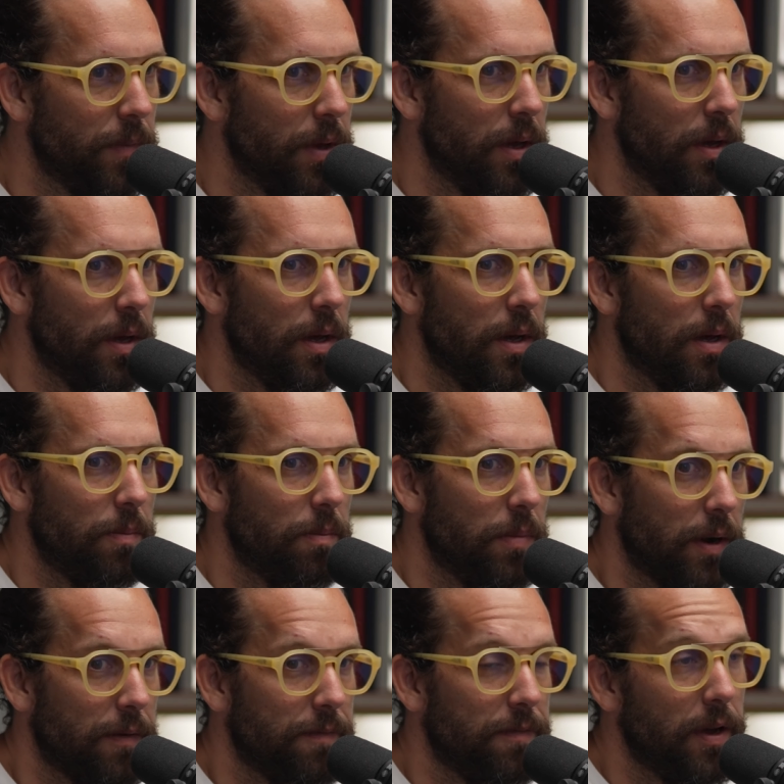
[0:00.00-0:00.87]
Mm-hmm.
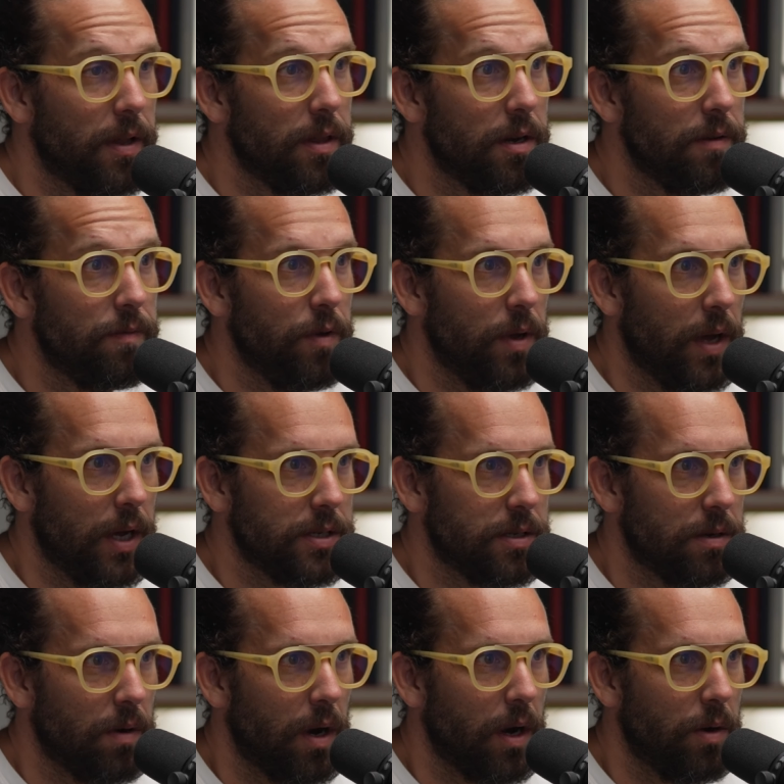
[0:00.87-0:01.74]
But I found that if you
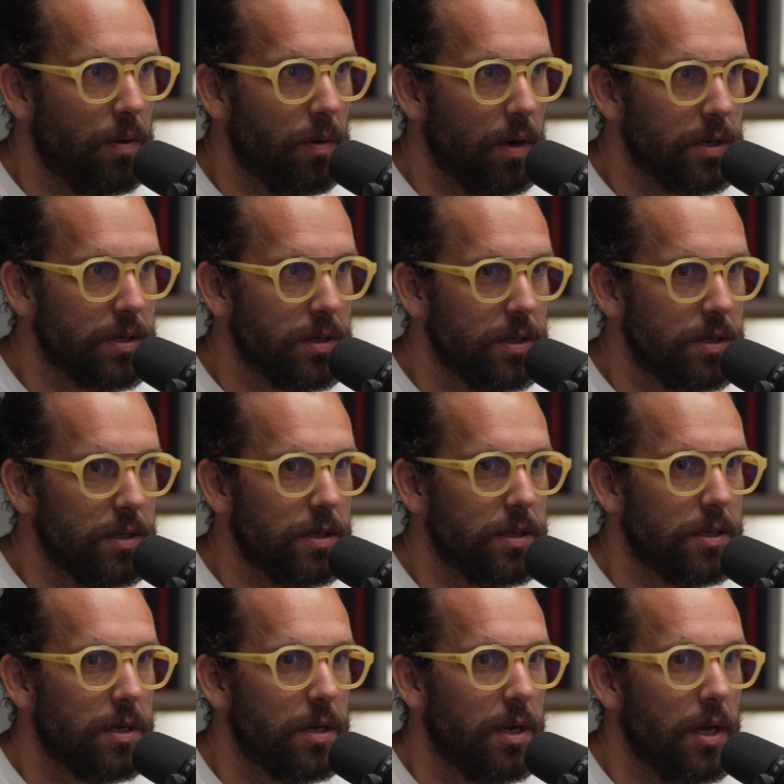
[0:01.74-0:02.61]
ask the right
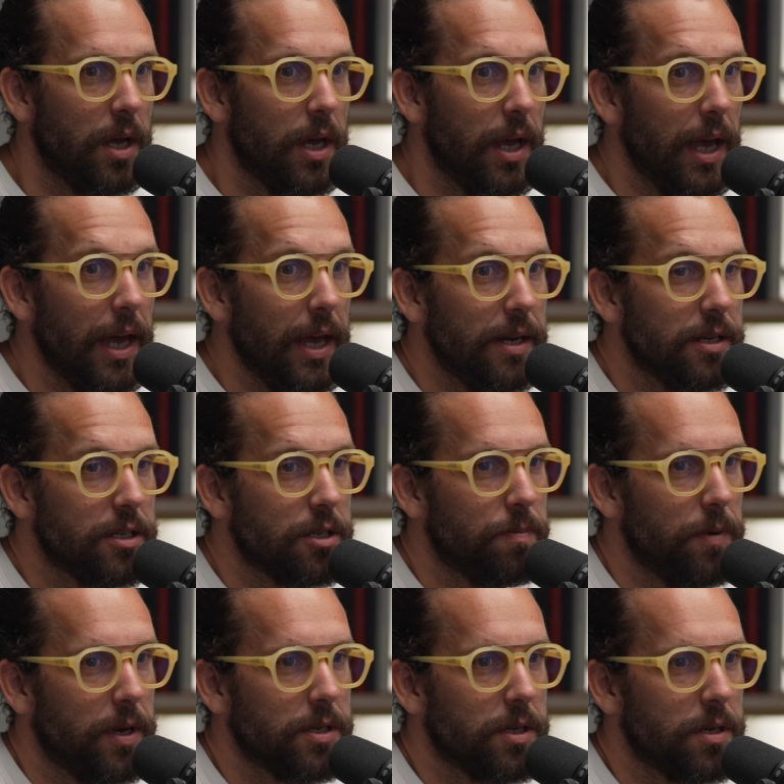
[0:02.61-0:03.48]
questions, and
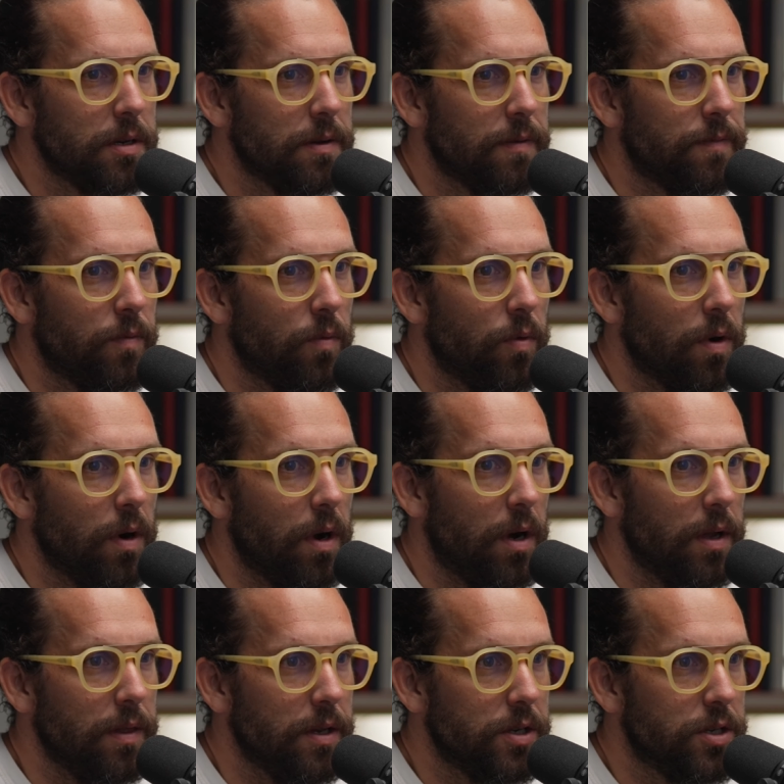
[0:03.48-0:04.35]
especially if we're
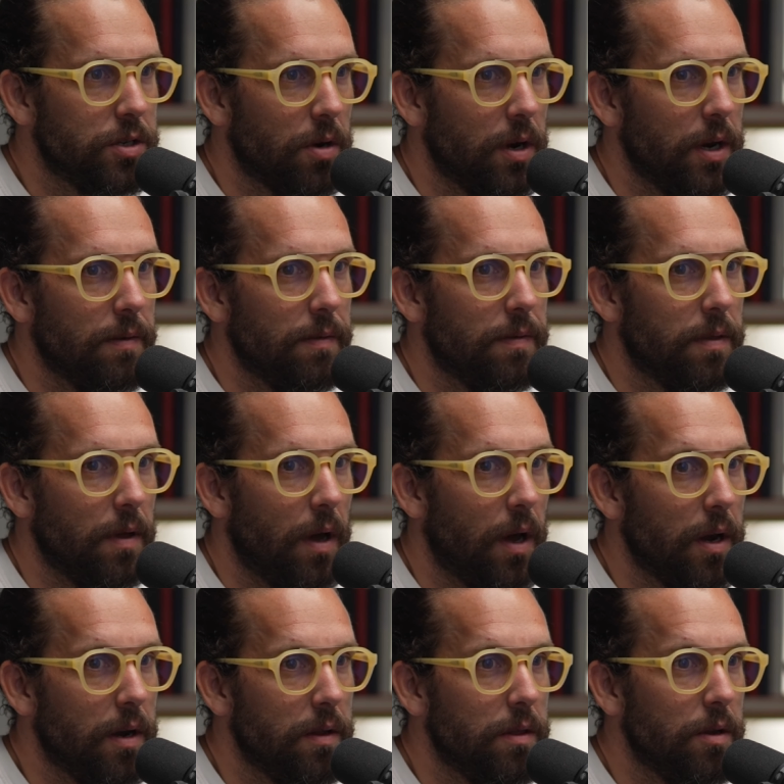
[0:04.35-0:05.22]
on this train of
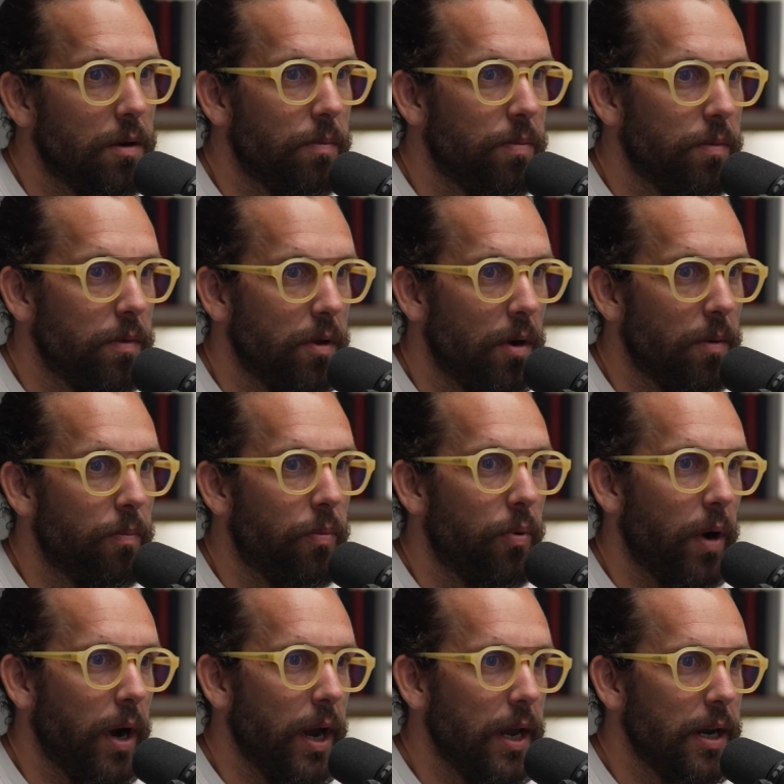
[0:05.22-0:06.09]
thought and their their
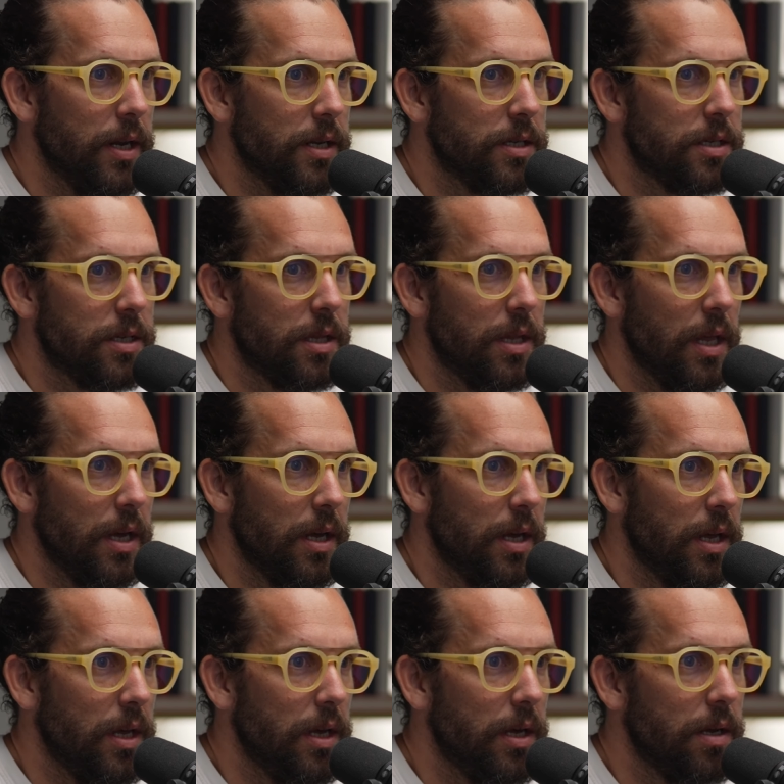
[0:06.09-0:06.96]
brain is
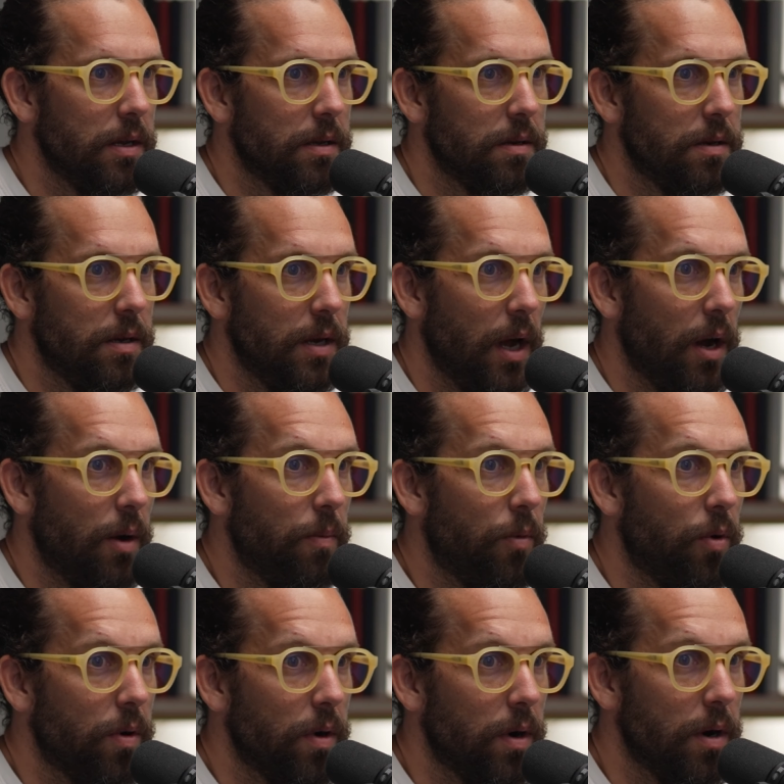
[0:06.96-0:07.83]
thinking now
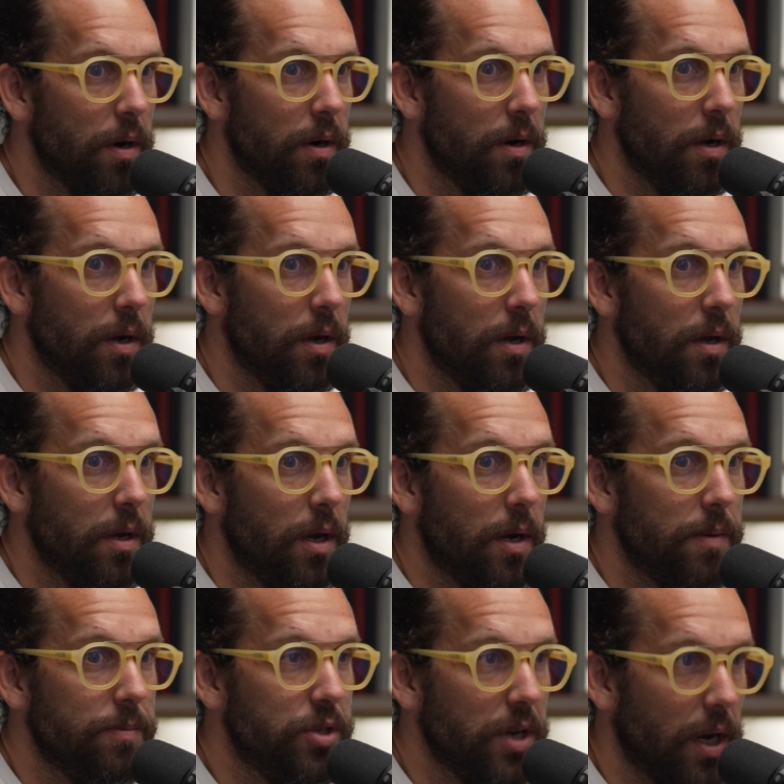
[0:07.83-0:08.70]
more
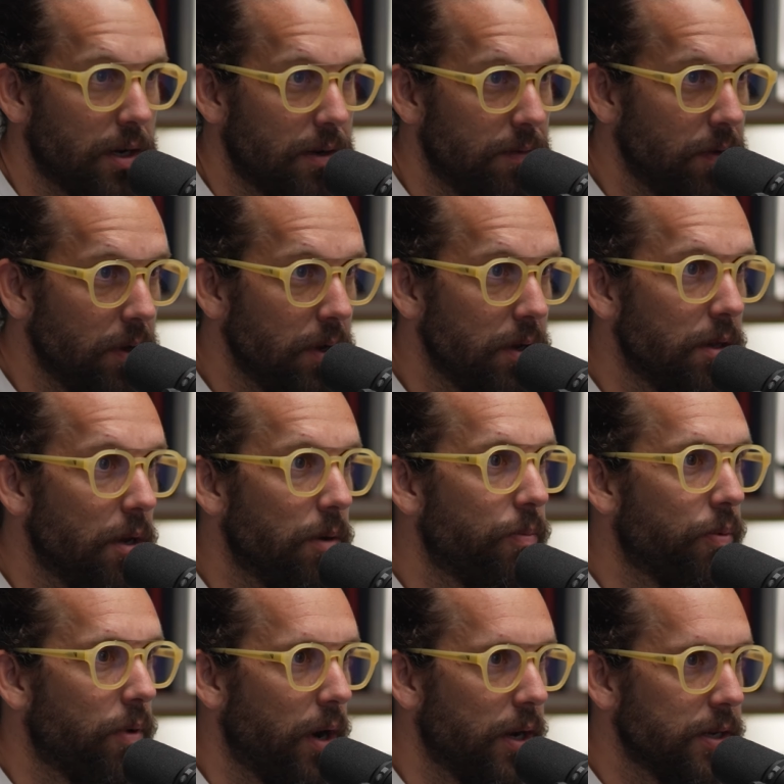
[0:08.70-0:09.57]
objectively and
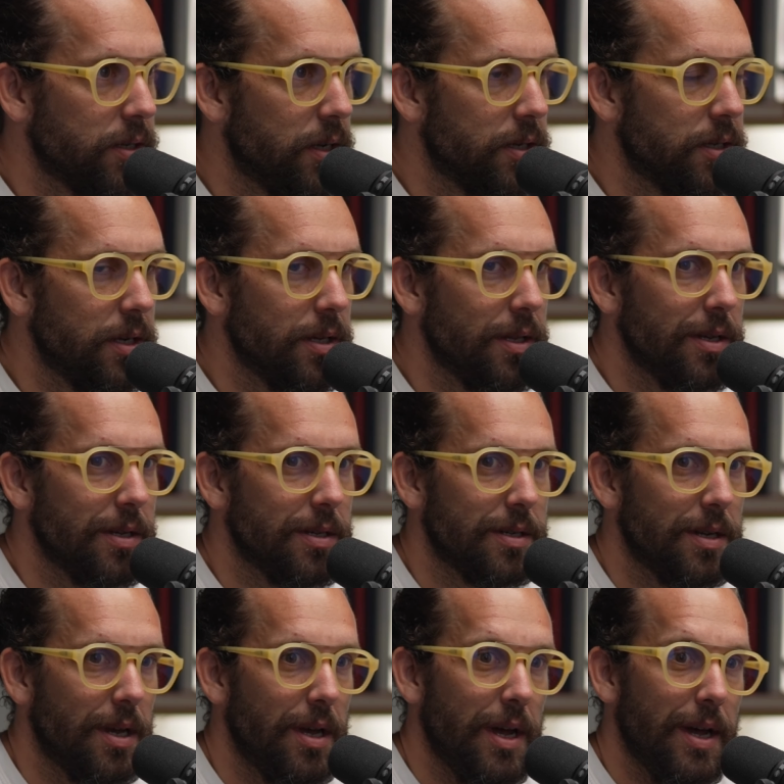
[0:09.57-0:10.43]
they're processing
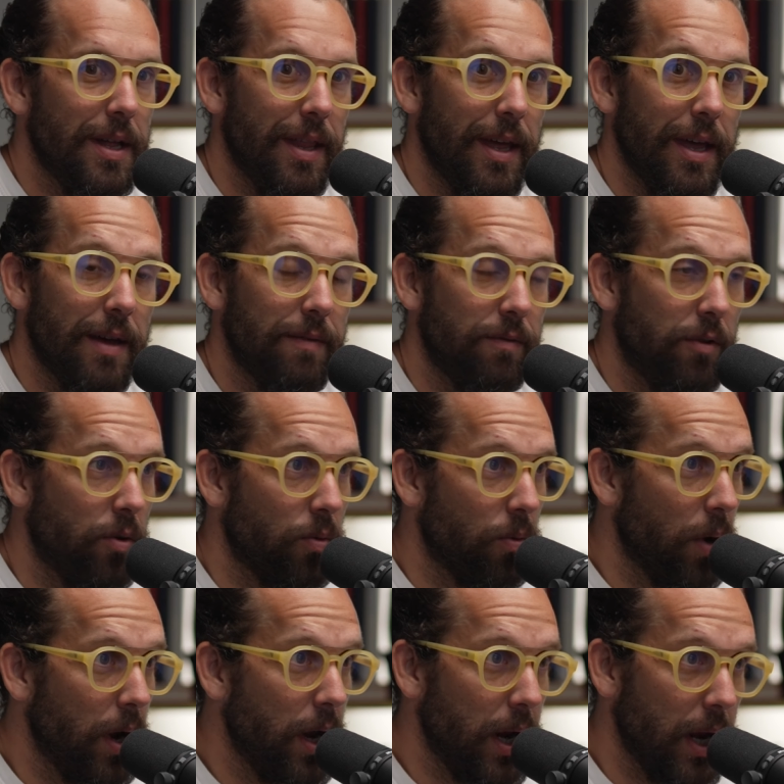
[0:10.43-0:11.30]
this, they have
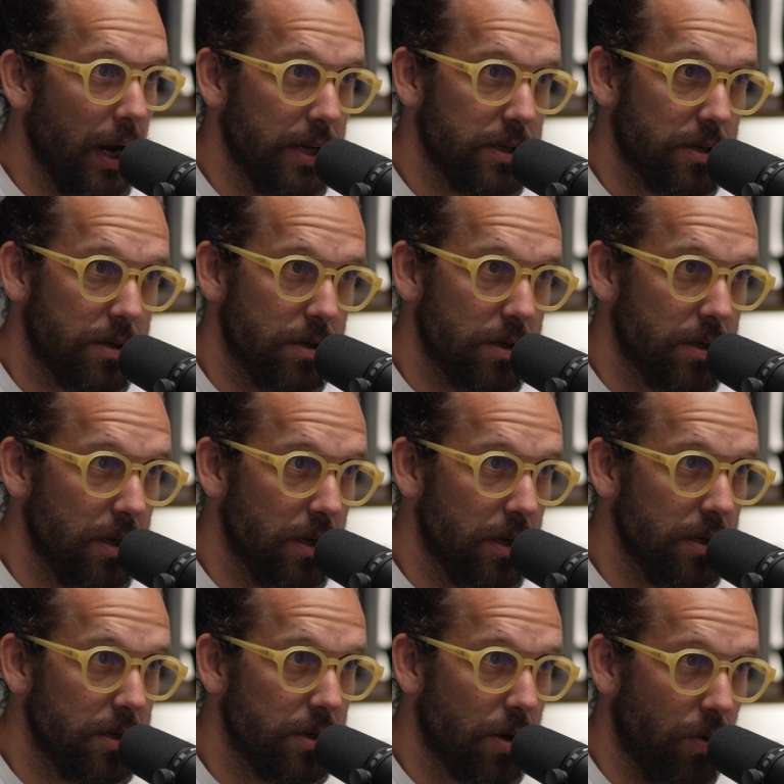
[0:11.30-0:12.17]
great answers to
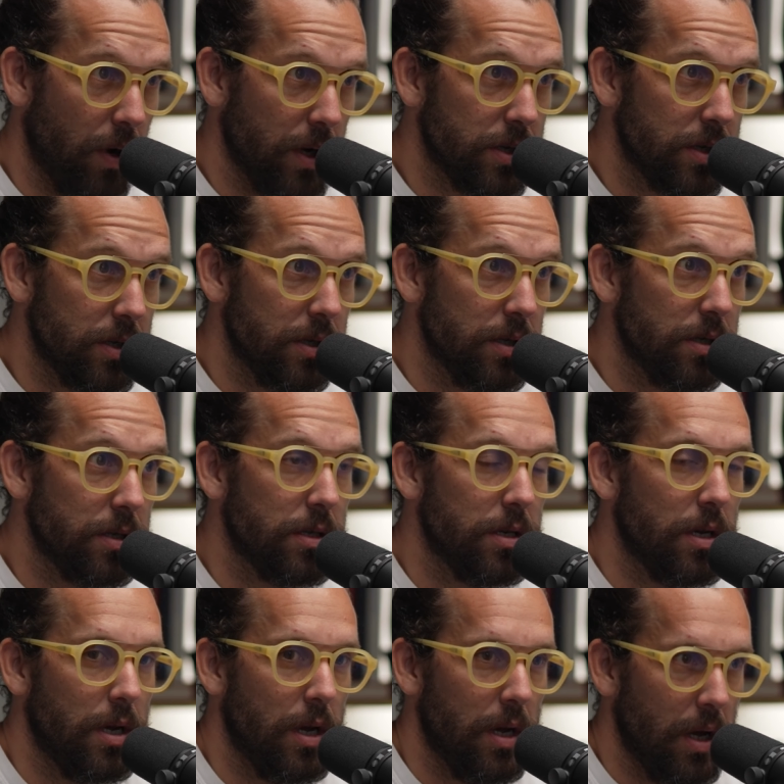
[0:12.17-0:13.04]
these questions.
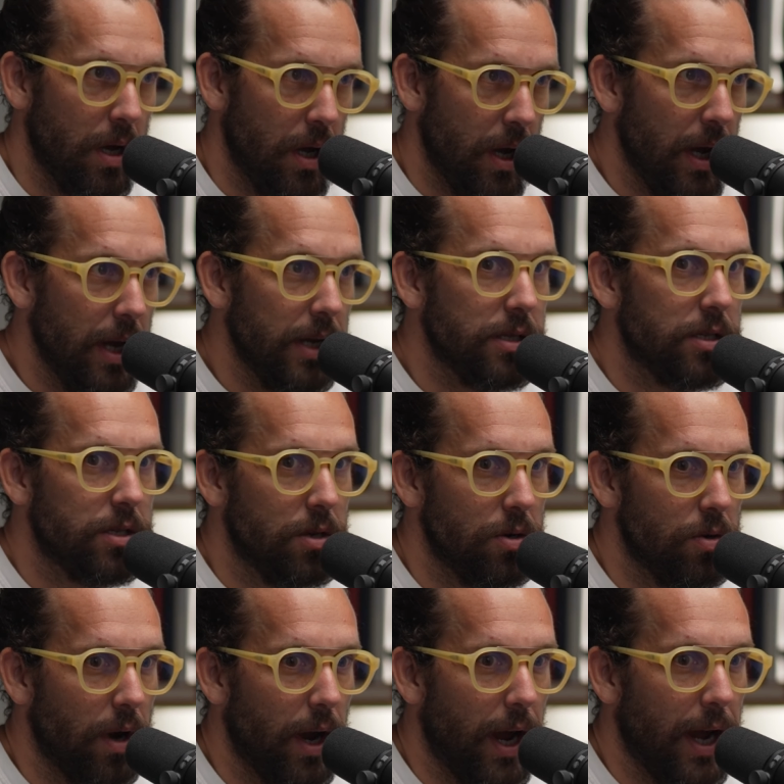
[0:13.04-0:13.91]
They do. And
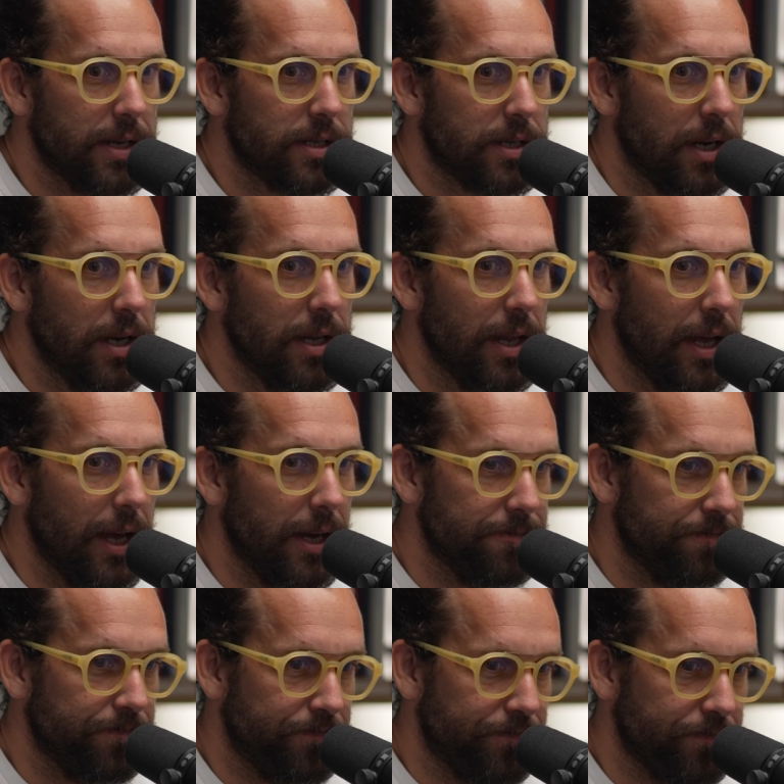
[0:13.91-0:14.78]
so asking
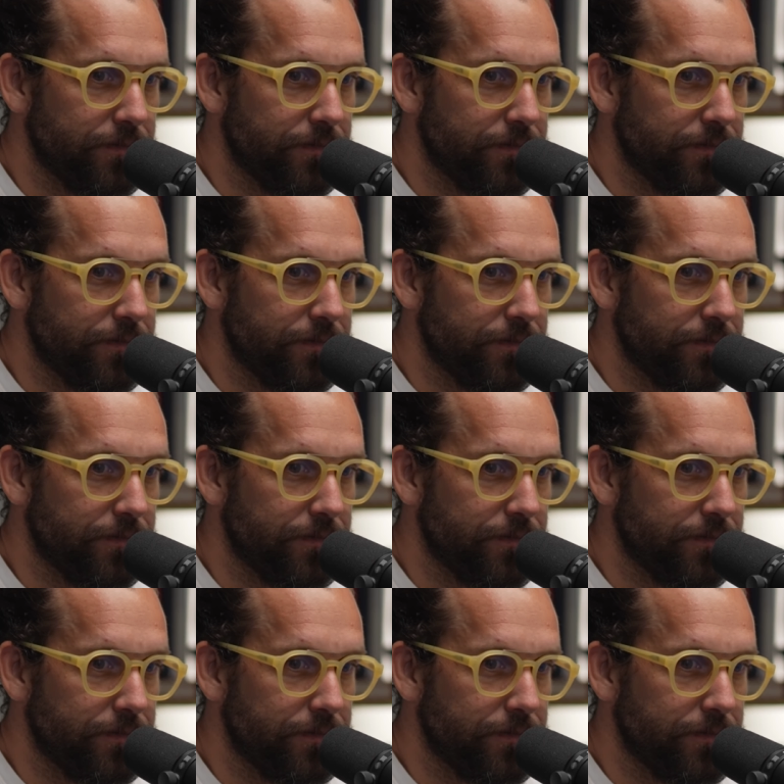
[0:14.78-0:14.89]
that